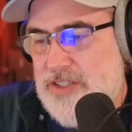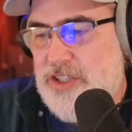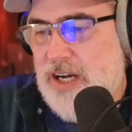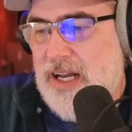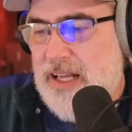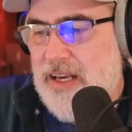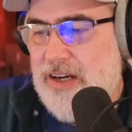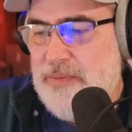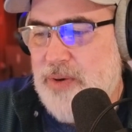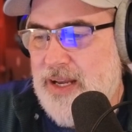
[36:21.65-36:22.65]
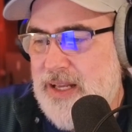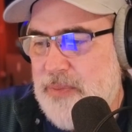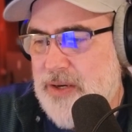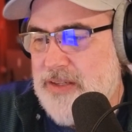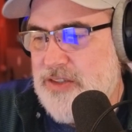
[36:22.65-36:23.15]
Johnny on Brady
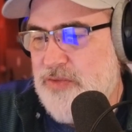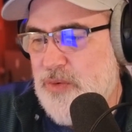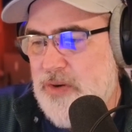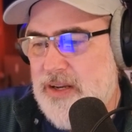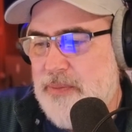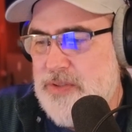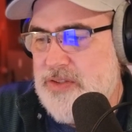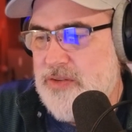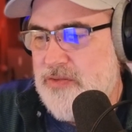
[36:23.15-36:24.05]
Bunch for one episode,